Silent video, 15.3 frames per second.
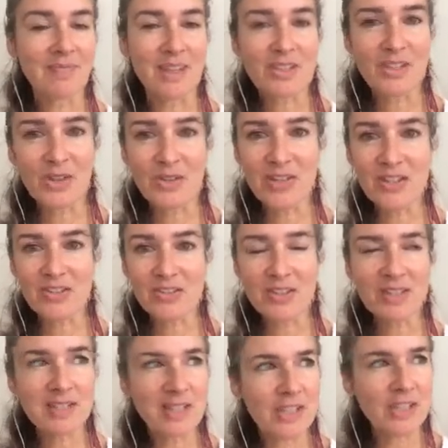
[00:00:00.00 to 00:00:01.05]
So
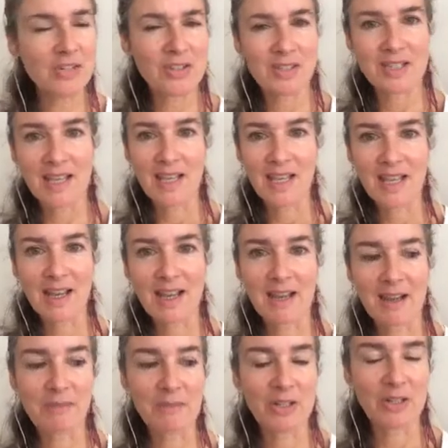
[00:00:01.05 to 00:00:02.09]
interesting use,
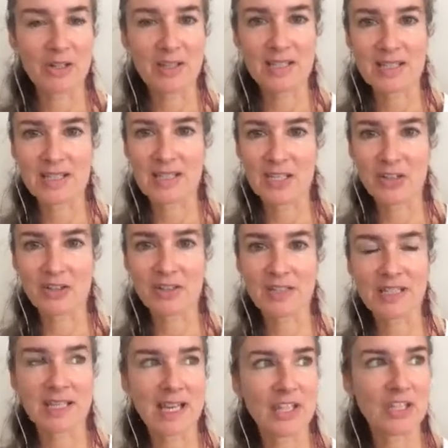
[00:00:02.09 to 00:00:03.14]
and this is a
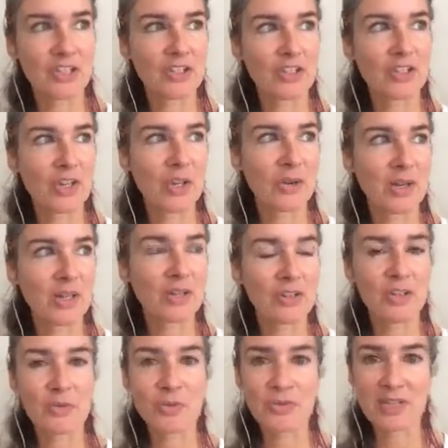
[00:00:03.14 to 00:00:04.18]
translation, so I don't
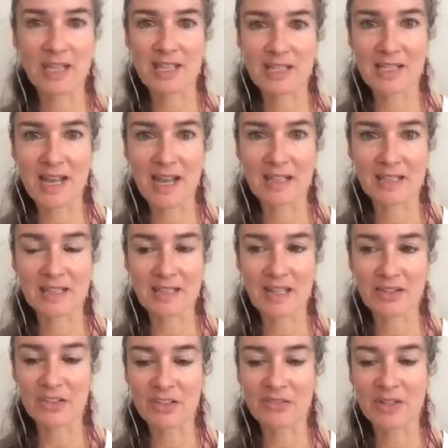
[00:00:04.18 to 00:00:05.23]
know what the exact
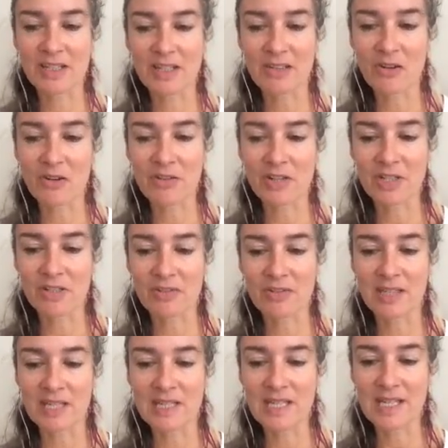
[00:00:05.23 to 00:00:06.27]
Sanskrit origin of
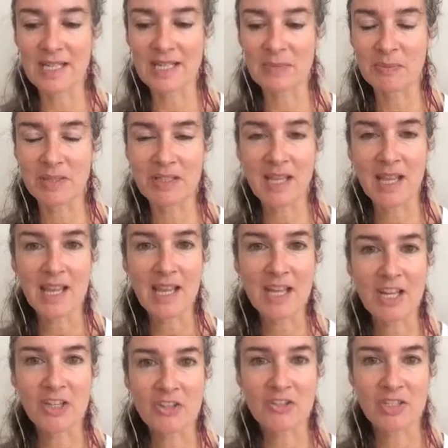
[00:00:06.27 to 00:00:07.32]
this is, but
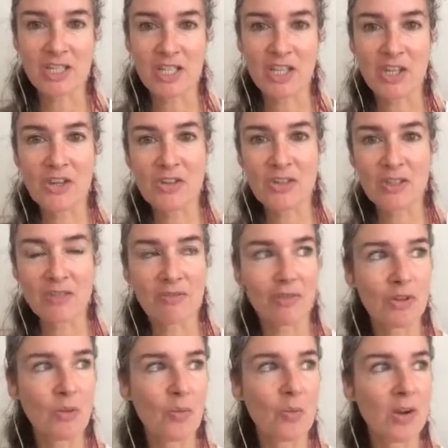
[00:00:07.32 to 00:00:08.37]
interesting use of
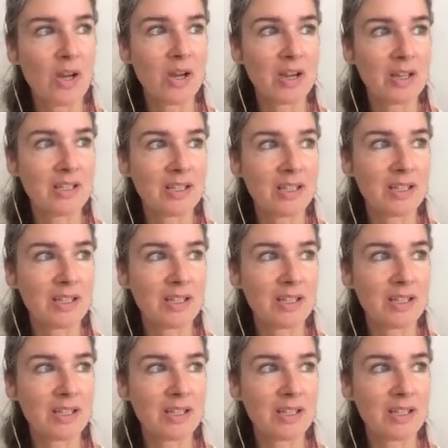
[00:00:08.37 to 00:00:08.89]
the word